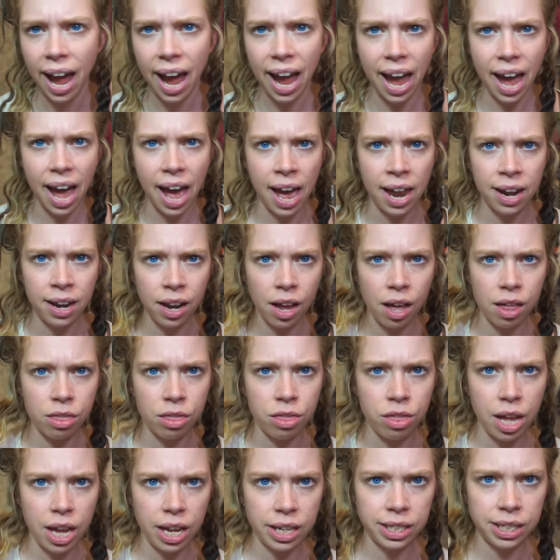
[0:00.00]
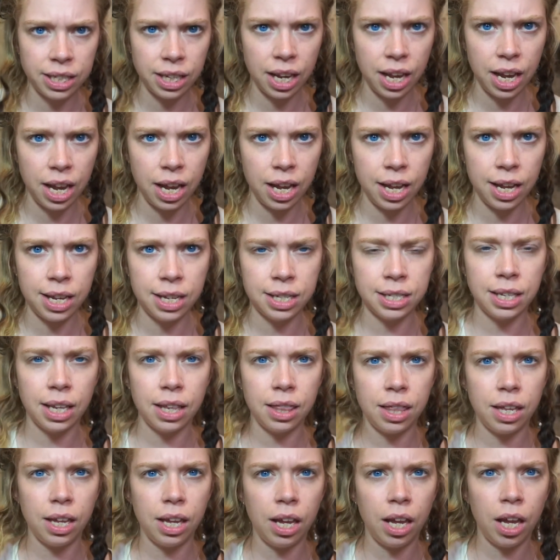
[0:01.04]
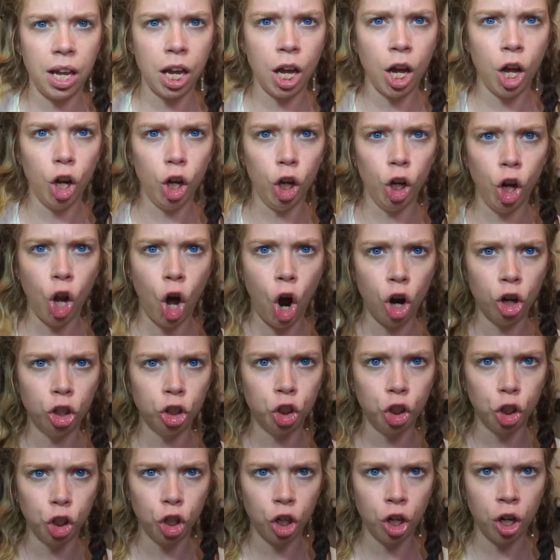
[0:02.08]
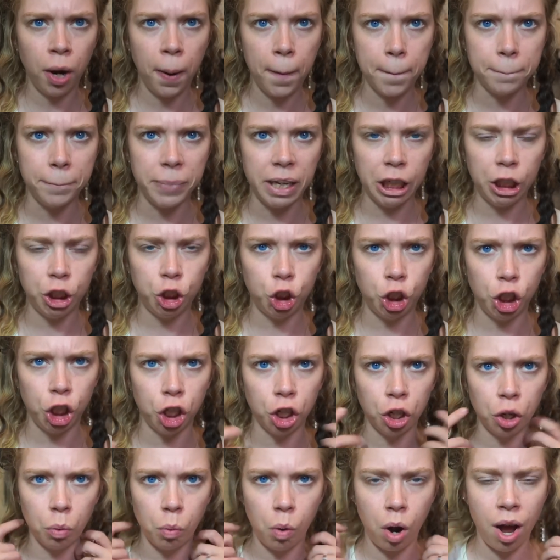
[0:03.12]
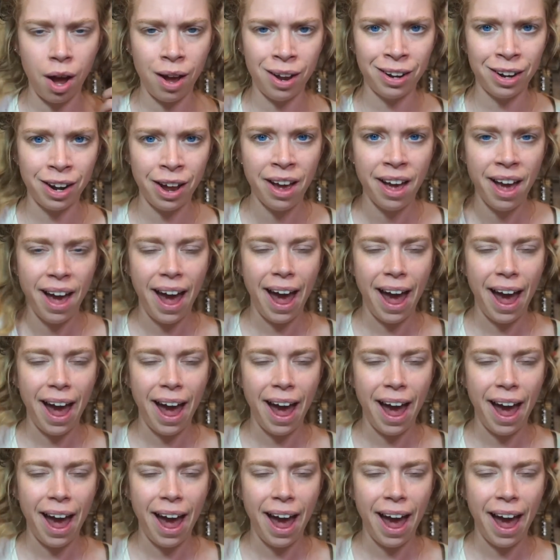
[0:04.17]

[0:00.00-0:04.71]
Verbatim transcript: and this is the larger, beachier one.